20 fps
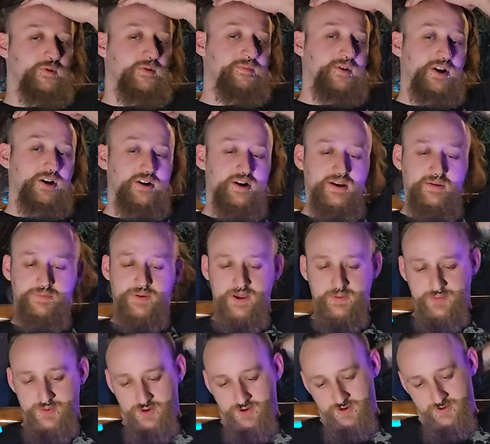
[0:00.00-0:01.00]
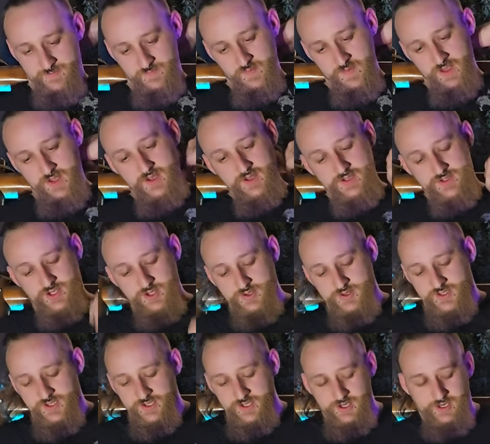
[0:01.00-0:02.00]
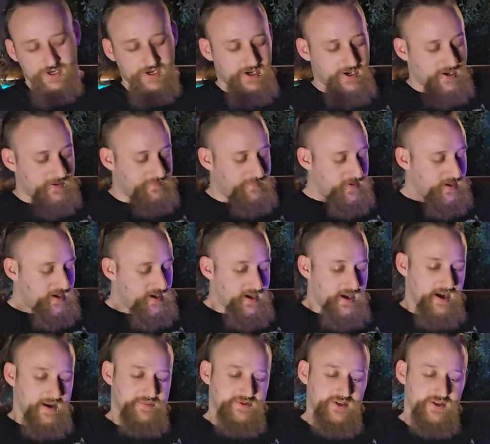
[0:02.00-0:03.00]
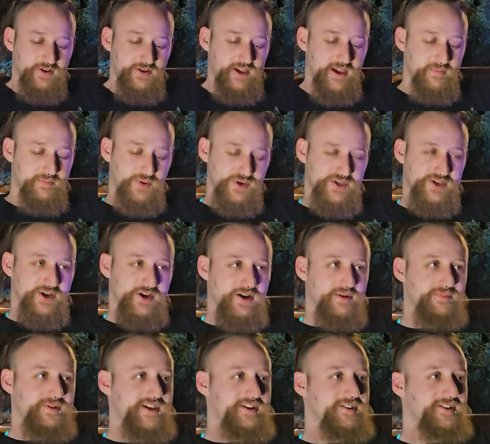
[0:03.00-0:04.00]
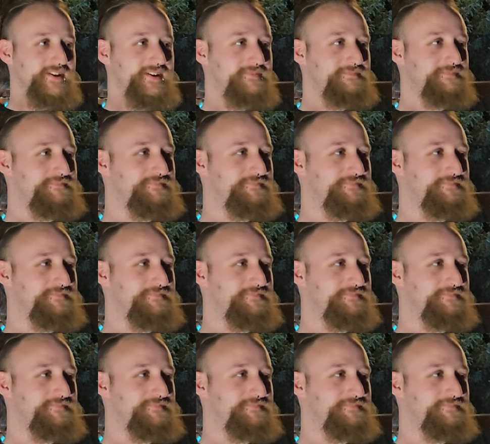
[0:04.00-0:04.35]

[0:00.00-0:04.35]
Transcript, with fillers: We're murdering people. Dudes in Europe. I'm still again perturbed hearing. Oh